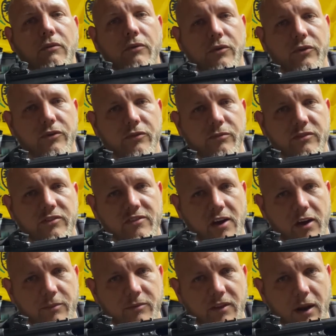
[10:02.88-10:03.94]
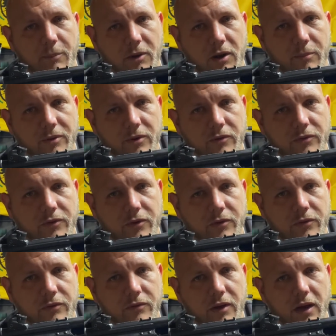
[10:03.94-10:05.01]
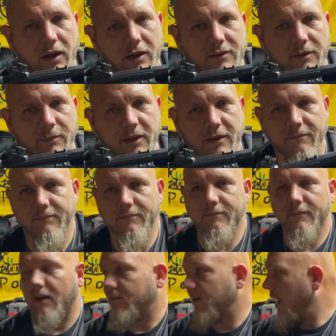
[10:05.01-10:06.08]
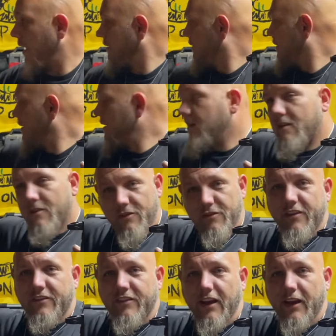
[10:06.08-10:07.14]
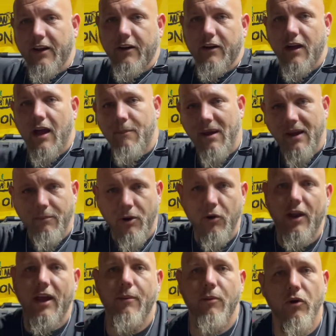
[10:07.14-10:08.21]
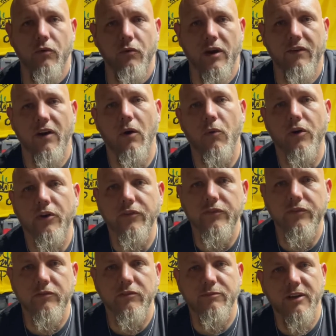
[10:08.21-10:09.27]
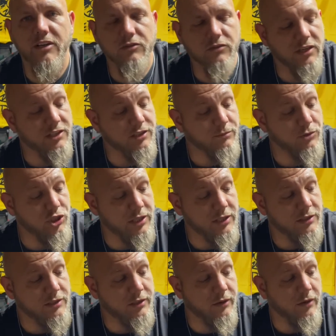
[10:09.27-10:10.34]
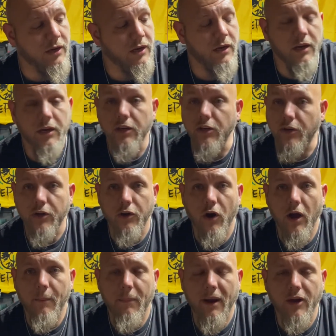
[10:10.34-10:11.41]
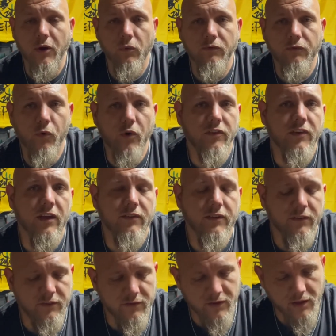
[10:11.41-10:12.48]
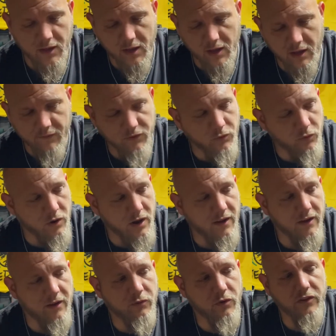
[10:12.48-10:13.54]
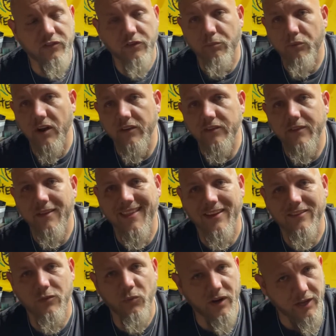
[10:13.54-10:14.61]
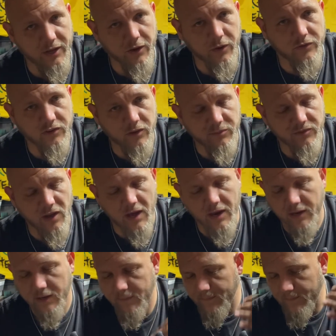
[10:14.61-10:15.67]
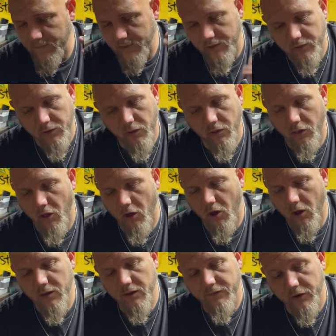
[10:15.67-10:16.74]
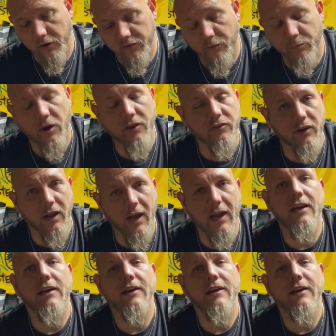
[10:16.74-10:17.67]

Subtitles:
will do some subs that I'm going to build too, because I mean, I've got this thing here. I make my own ammo whenever I want to do some special custom shit. So you can go out and buy your 147s. If you want to run suppressed, that's the way to go. Subsonic, you know the law. If you're a suppressor guy,